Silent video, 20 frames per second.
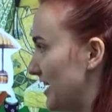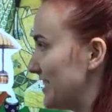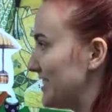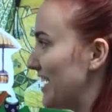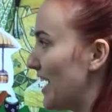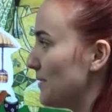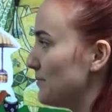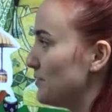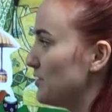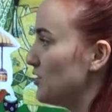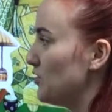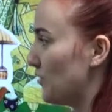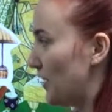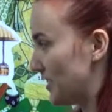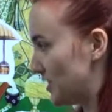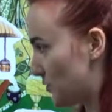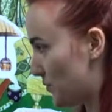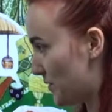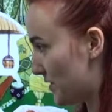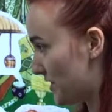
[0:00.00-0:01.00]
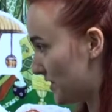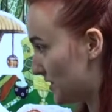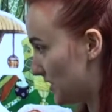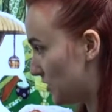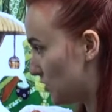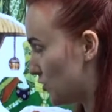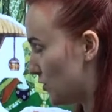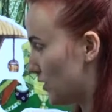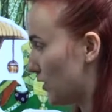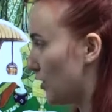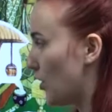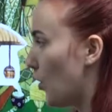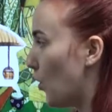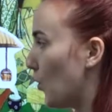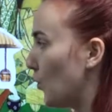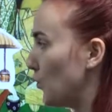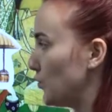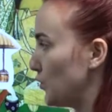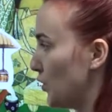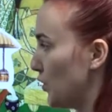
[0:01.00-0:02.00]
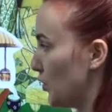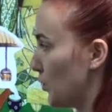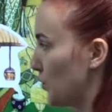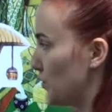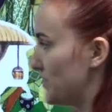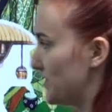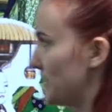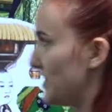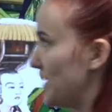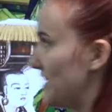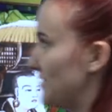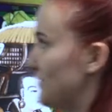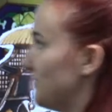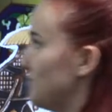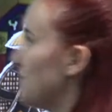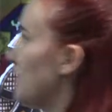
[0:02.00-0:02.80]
adapted the recipes into their own cuisine.